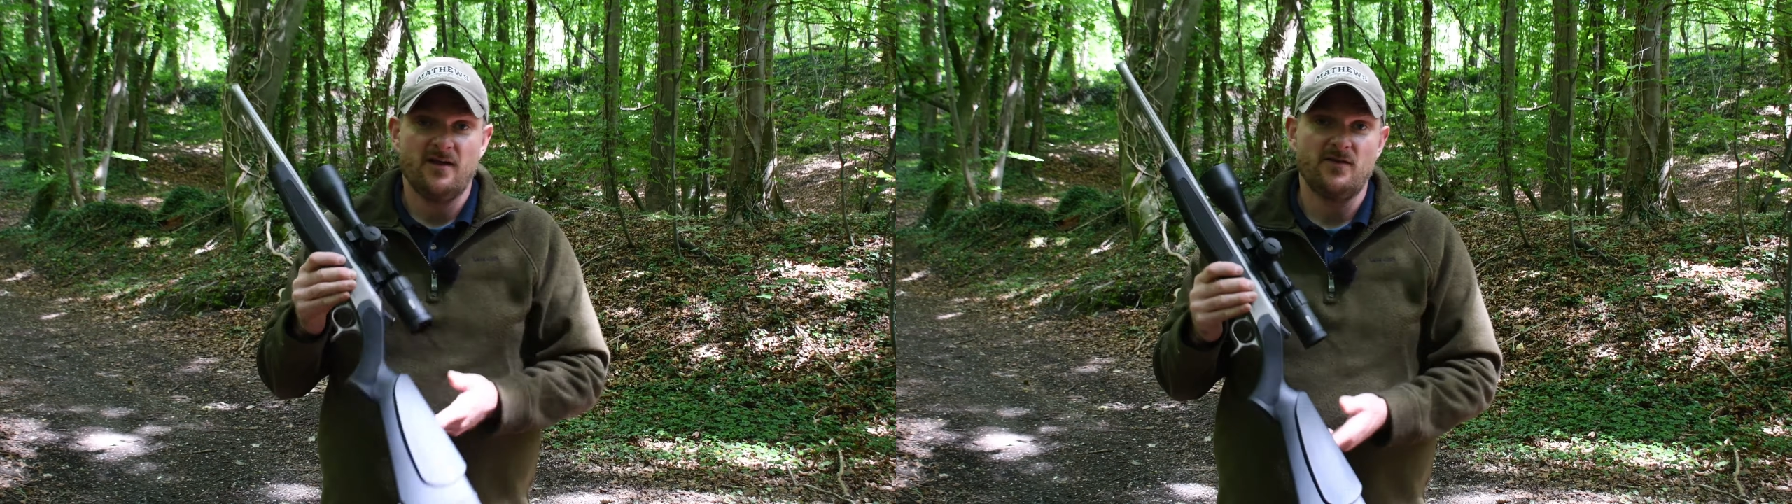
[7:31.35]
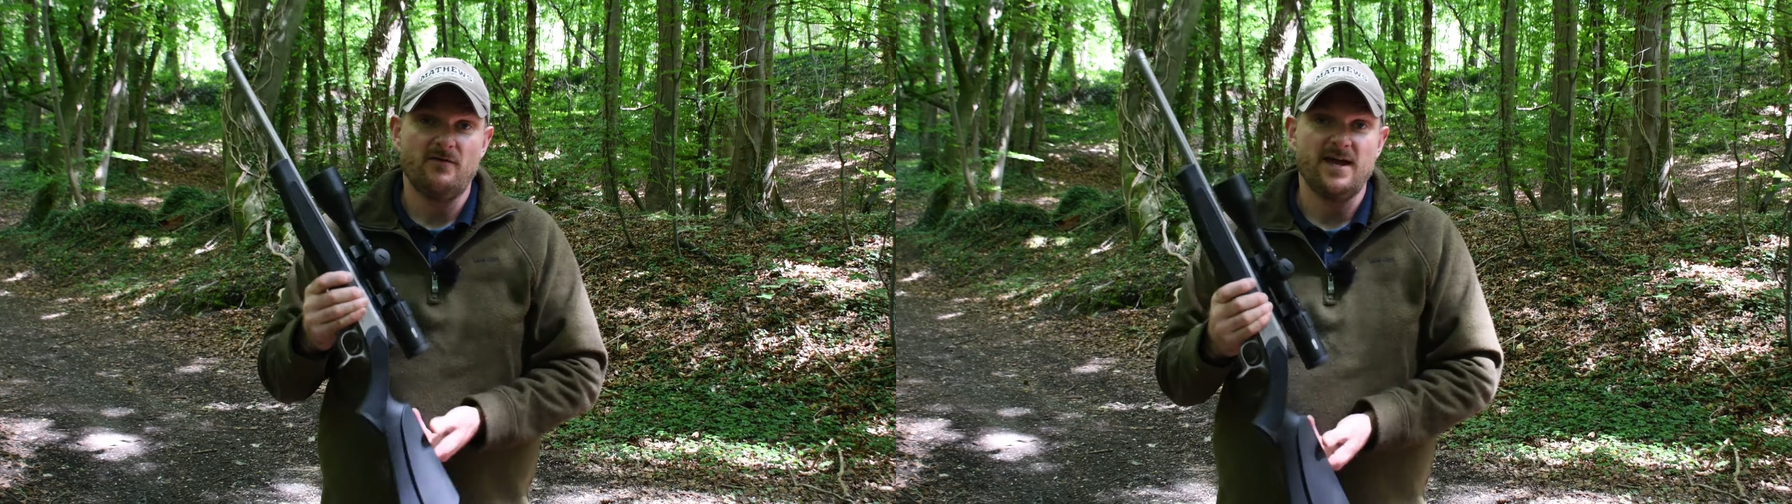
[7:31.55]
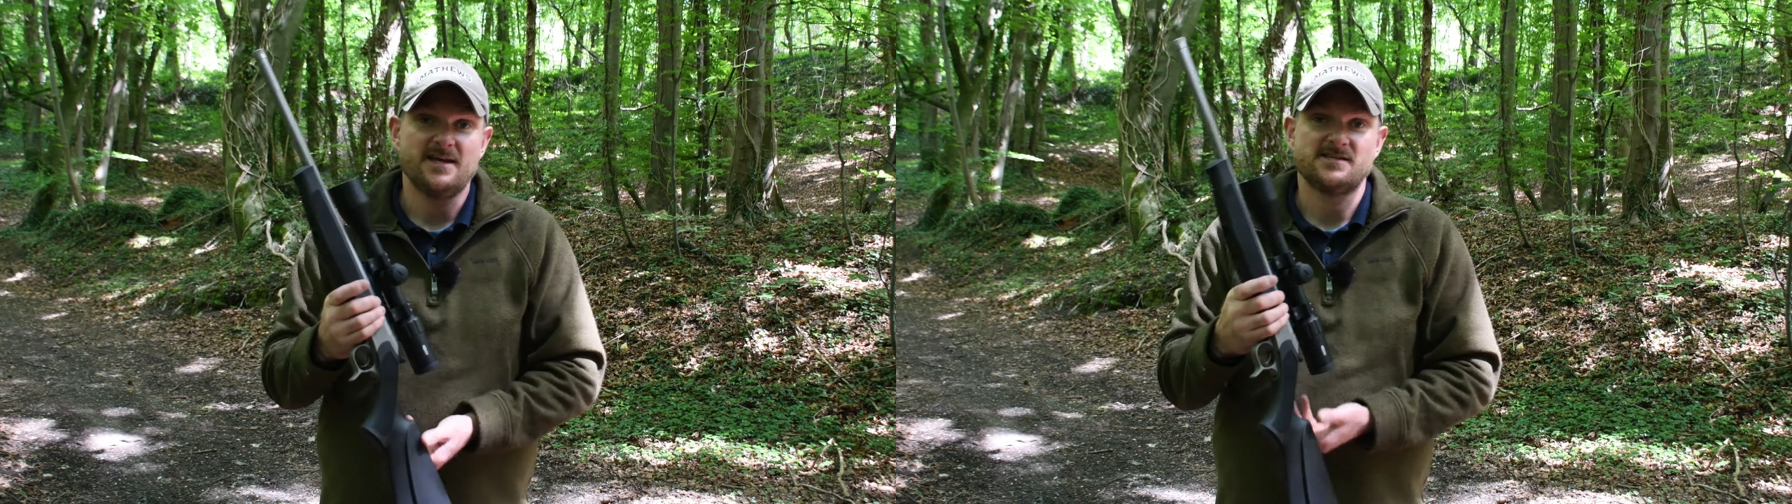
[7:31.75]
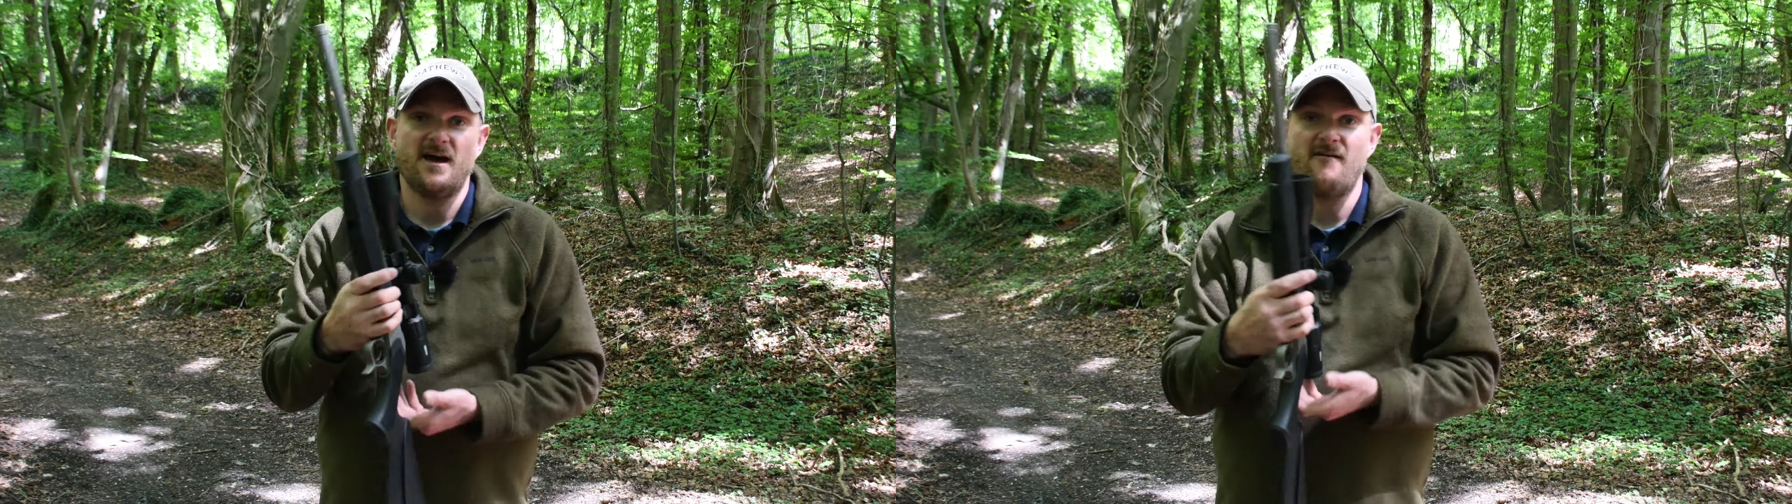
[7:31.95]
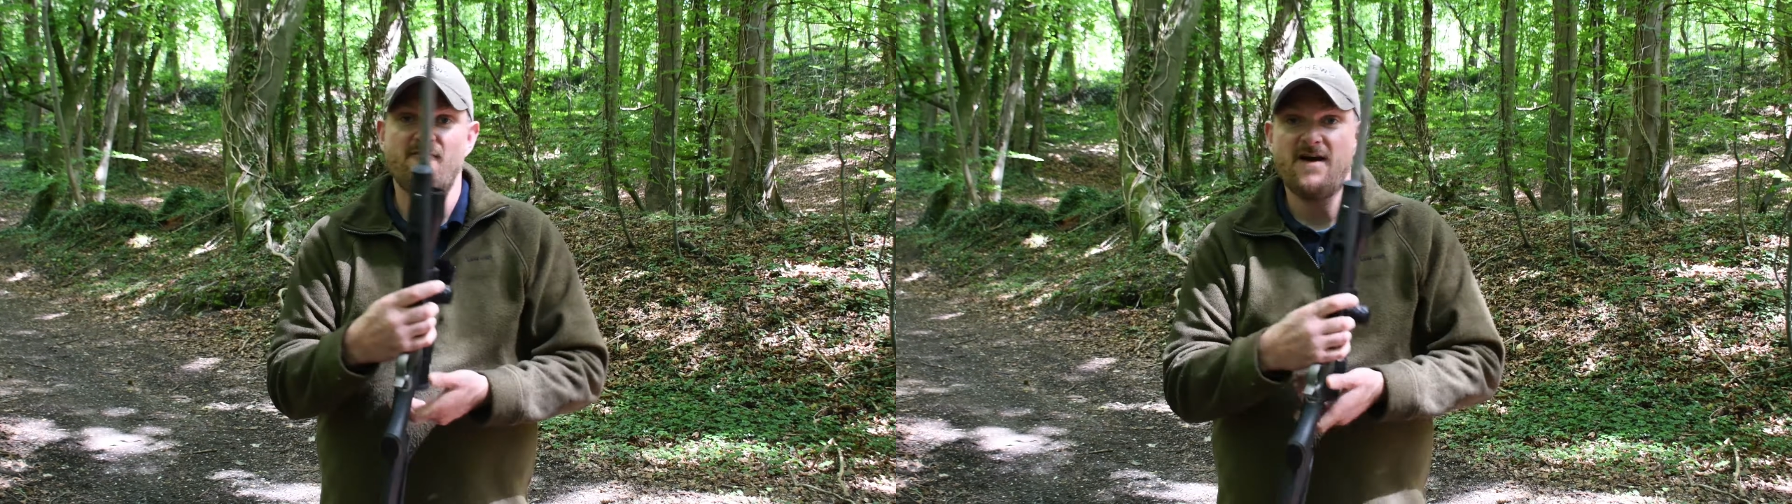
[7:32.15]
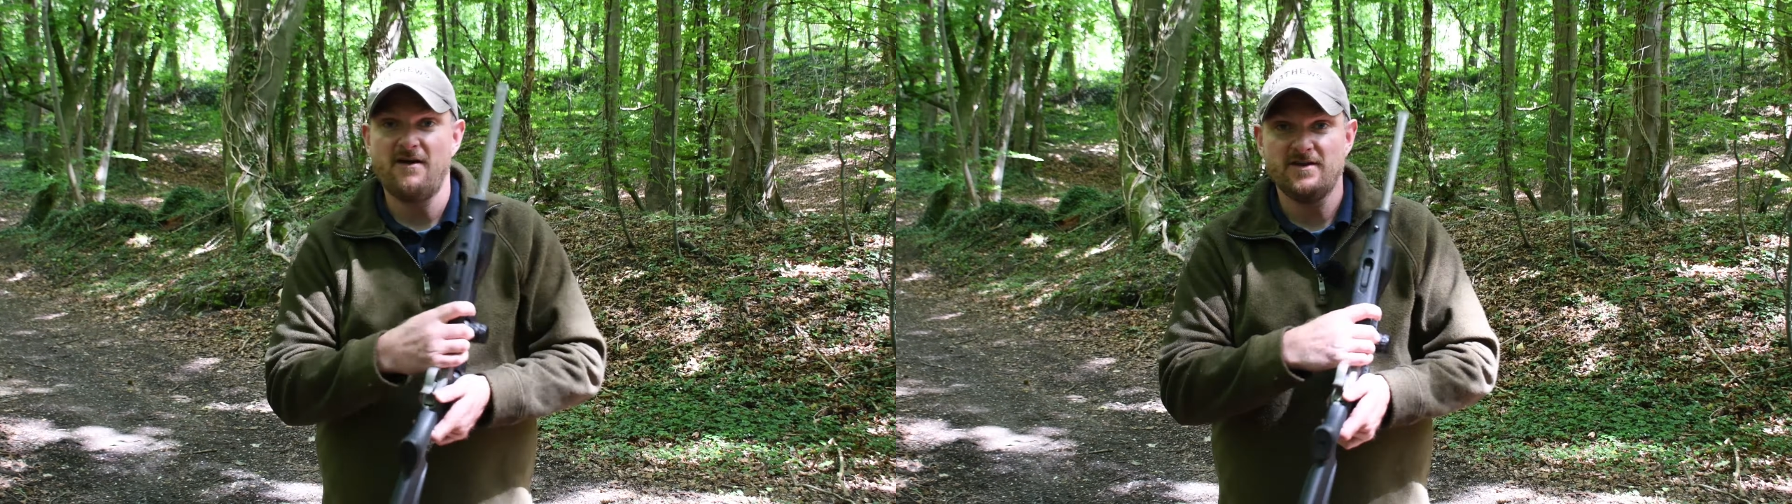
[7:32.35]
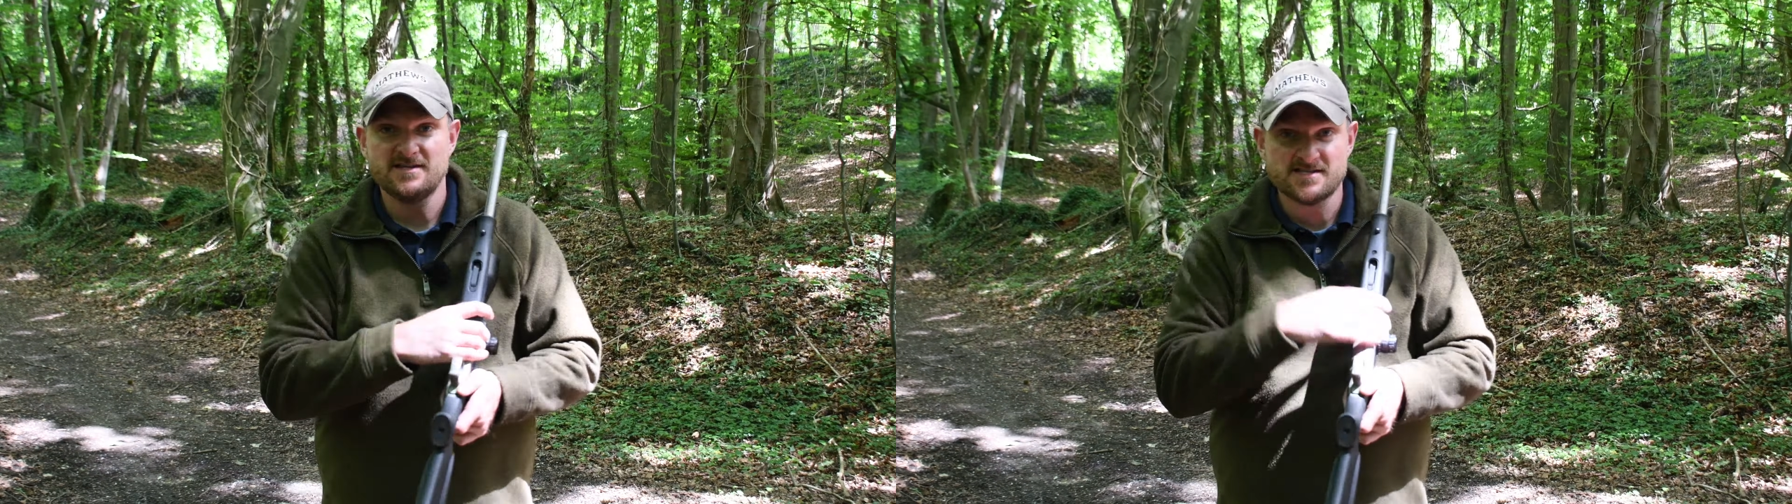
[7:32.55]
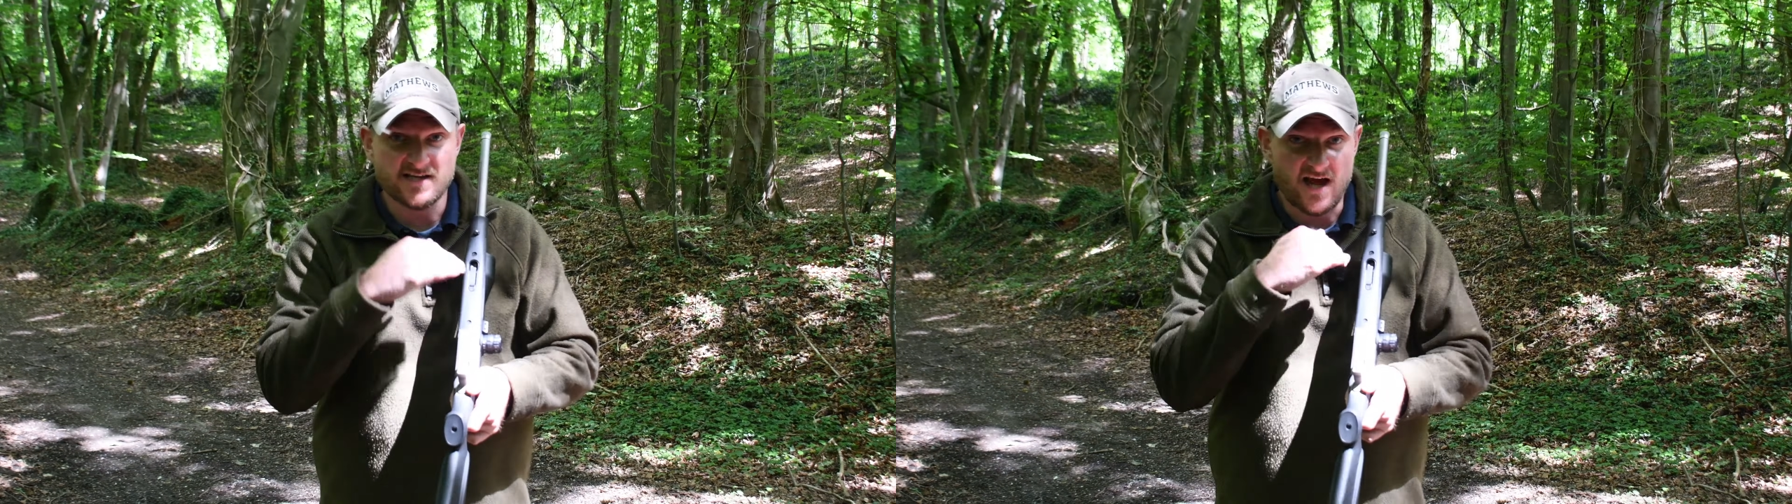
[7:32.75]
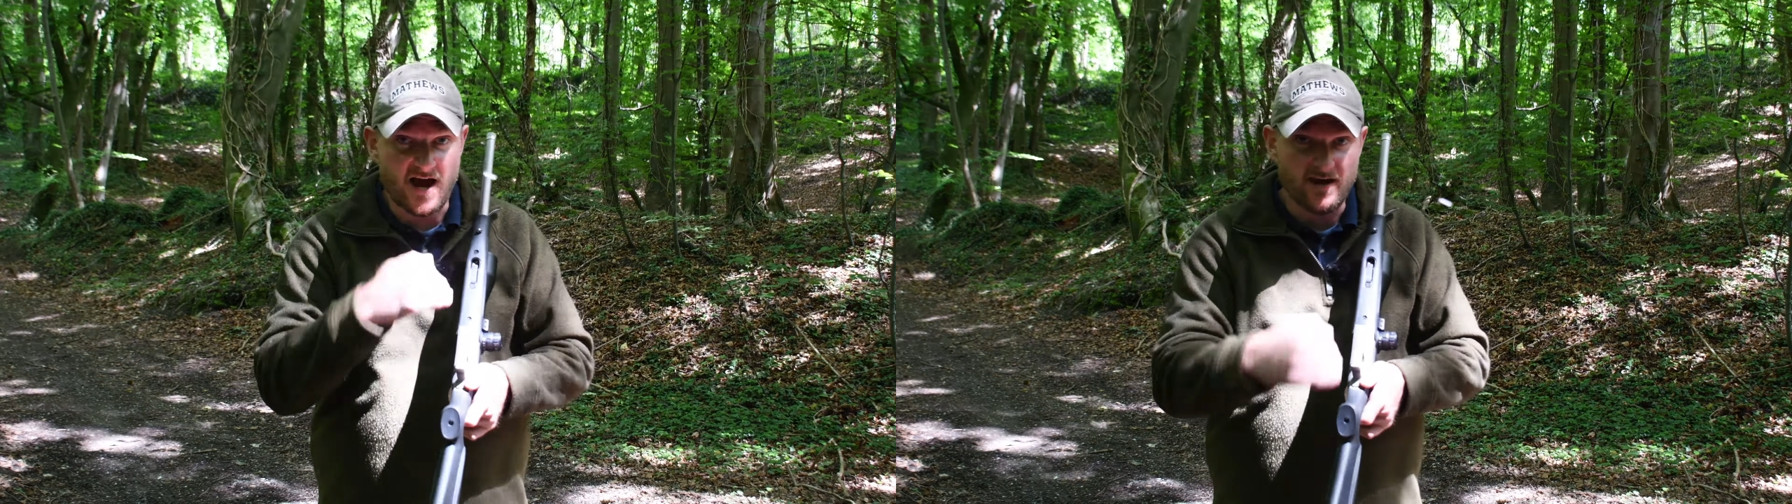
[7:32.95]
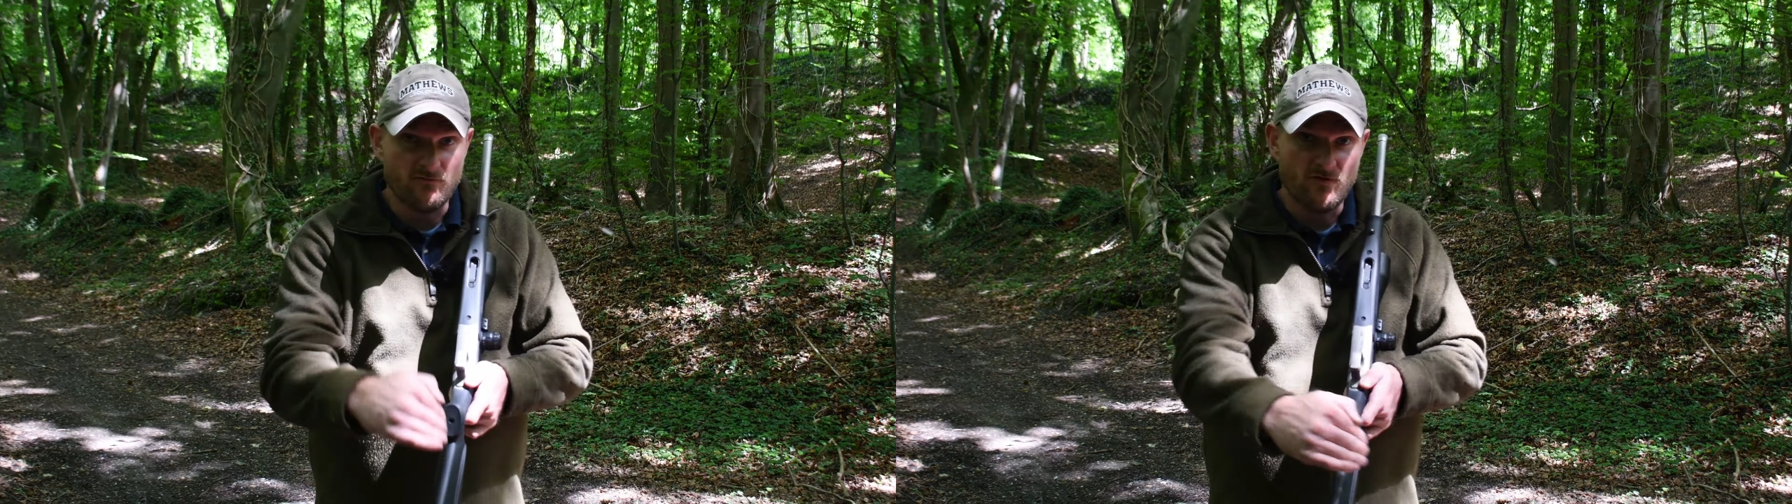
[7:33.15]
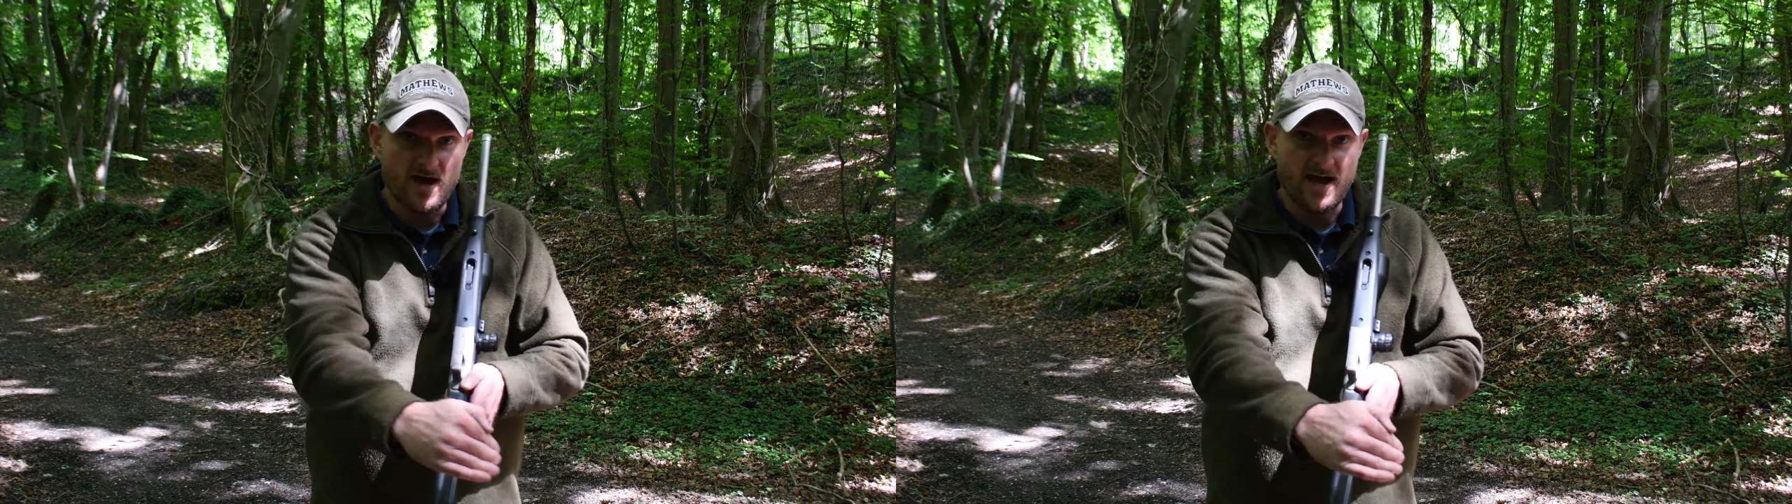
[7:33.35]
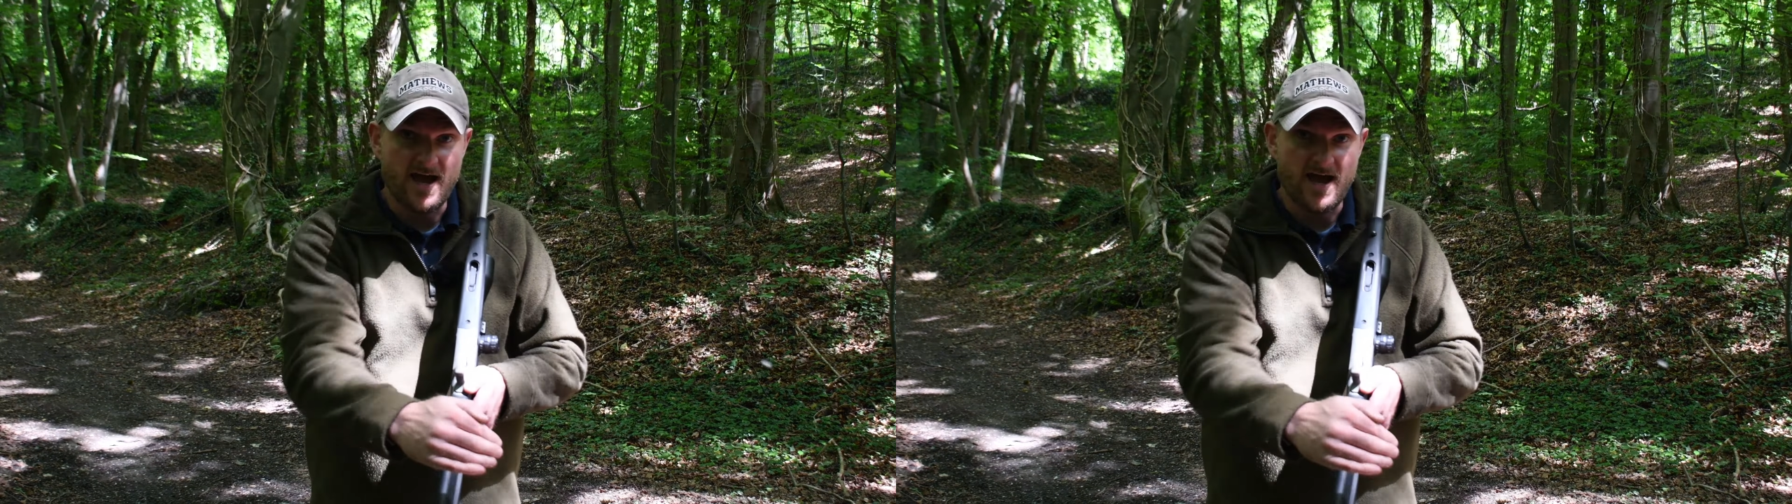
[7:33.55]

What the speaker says: There is a very slight right